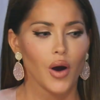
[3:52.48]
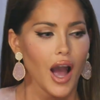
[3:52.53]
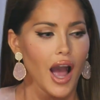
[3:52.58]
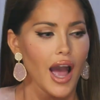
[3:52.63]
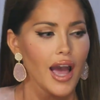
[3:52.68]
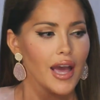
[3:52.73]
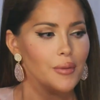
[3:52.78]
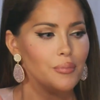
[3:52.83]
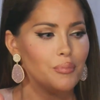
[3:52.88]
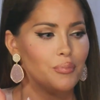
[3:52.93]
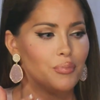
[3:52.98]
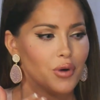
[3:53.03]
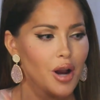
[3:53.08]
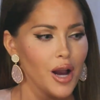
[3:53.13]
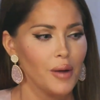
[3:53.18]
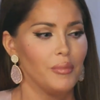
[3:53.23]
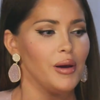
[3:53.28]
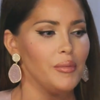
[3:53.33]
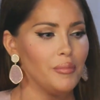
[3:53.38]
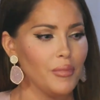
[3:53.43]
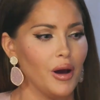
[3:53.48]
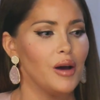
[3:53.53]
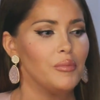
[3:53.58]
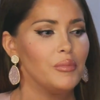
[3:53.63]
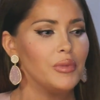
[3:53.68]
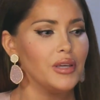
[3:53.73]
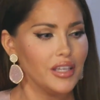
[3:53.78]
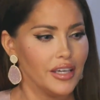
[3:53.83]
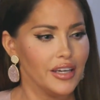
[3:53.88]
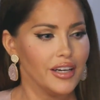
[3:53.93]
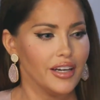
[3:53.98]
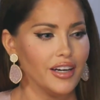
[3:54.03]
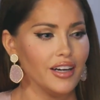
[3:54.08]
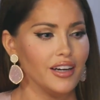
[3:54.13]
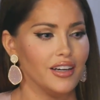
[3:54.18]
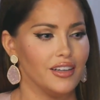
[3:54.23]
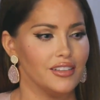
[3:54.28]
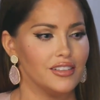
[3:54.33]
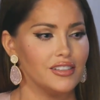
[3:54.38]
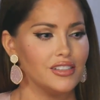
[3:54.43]
I brought my mom
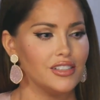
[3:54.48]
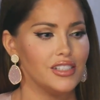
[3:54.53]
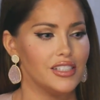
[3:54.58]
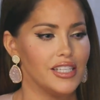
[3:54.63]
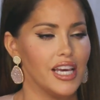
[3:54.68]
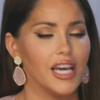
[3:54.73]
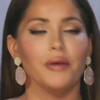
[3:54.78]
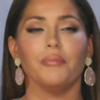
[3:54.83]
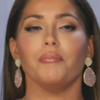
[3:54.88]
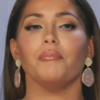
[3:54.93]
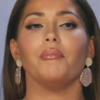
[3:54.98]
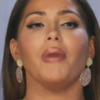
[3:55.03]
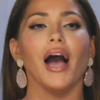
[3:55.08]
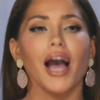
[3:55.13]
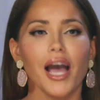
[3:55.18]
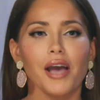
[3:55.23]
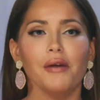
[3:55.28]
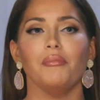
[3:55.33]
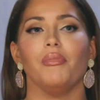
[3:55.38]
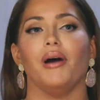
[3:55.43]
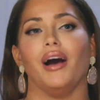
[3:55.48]
here to take my